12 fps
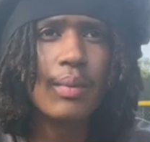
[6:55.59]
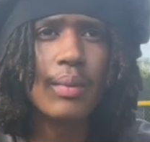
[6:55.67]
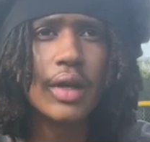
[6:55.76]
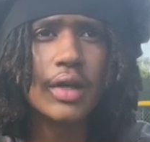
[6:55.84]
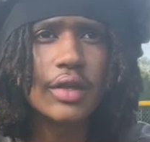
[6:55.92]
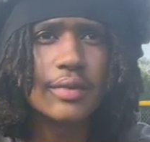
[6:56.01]

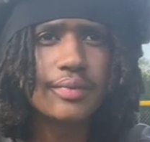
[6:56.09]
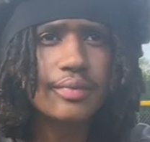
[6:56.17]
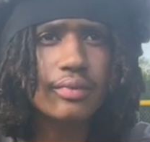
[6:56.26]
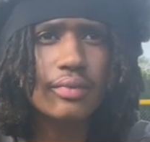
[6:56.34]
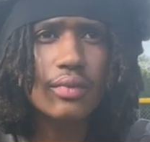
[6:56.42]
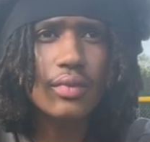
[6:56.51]
But
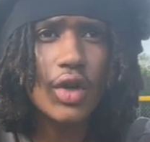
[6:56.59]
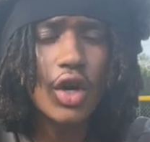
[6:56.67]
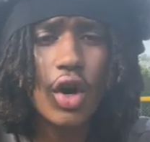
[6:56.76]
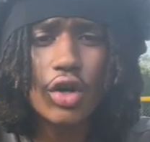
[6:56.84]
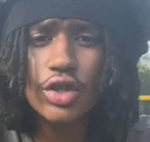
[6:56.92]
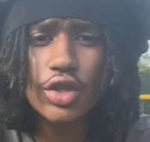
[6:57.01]

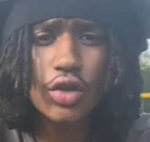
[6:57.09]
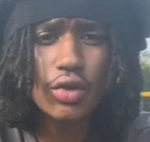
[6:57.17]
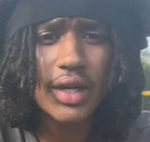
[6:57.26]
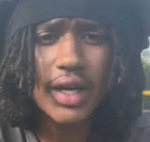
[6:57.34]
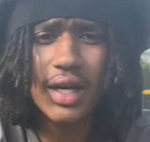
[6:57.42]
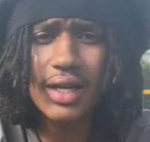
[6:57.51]
also
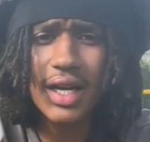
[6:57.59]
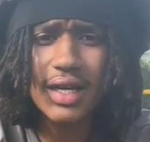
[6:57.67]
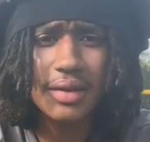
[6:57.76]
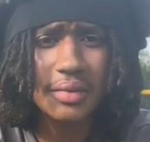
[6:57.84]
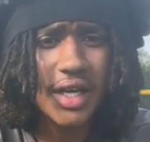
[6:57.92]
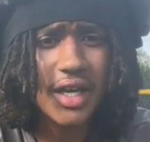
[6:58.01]
getting like
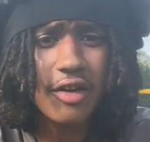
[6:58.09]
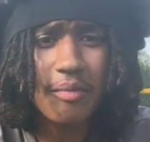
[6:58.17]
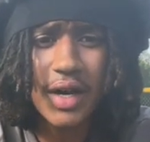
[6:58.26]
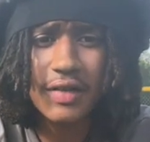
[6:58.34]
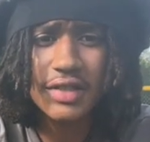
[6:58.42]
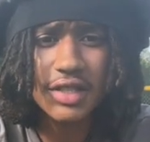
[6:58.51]

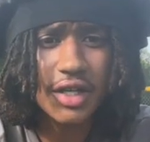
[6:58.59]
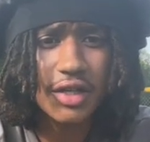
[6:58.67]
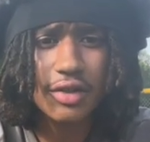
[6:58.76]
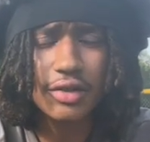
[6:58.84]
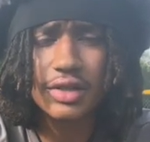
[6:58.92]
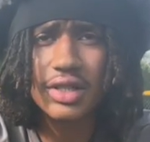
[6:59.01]
EMF
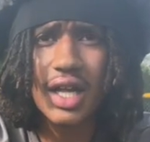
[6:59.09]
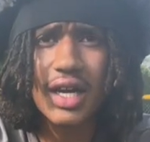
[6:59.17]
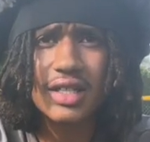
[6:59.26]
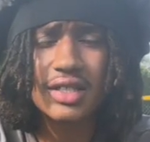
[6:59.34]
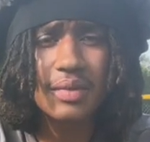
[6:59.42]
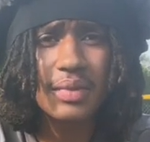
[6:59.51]
stickers,
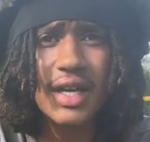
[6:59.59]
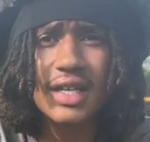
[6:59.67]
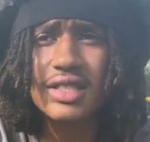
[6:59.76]
like something as